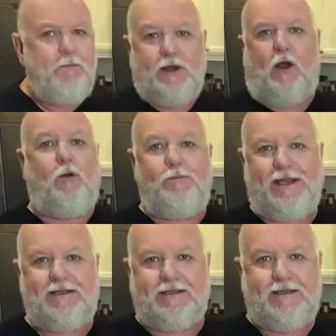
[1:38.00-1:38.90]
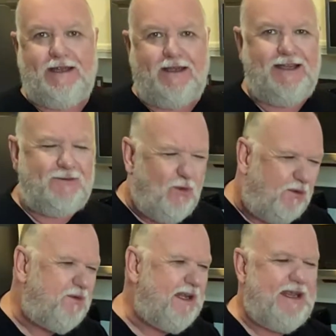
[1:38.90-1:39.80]
put a whole pickle in there. It
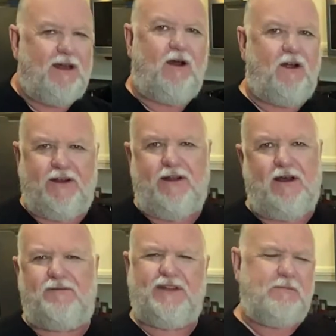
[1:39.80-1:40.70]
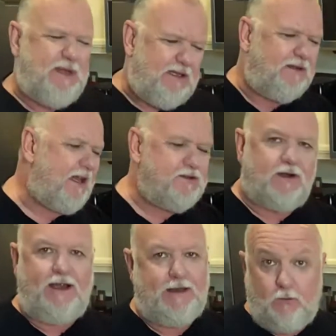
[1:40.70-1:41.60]
won't really get hot enough and the meat will get
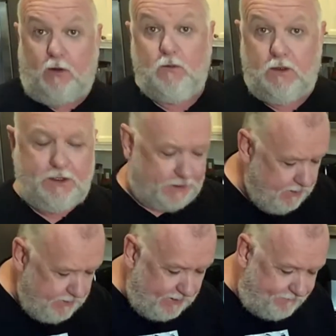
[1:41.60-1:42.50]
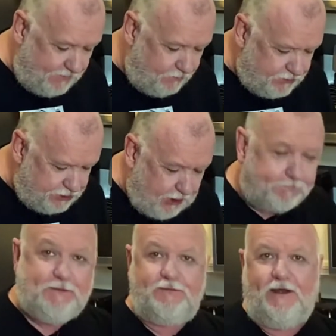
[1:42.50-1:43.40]
dry and it won't work. If you
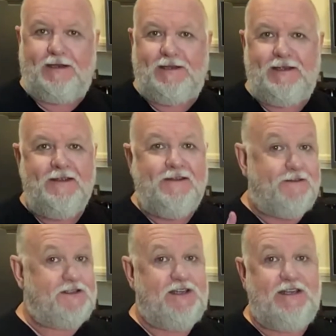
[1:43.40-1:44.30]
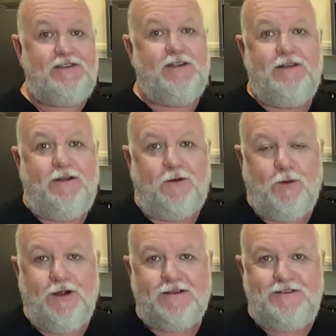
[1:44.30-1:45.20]
chop them finely, this is gonna
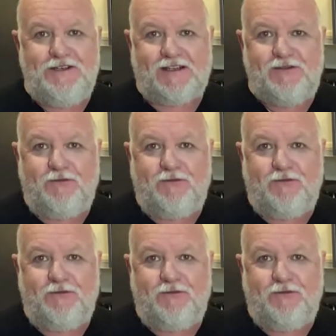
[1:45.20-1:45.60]
work just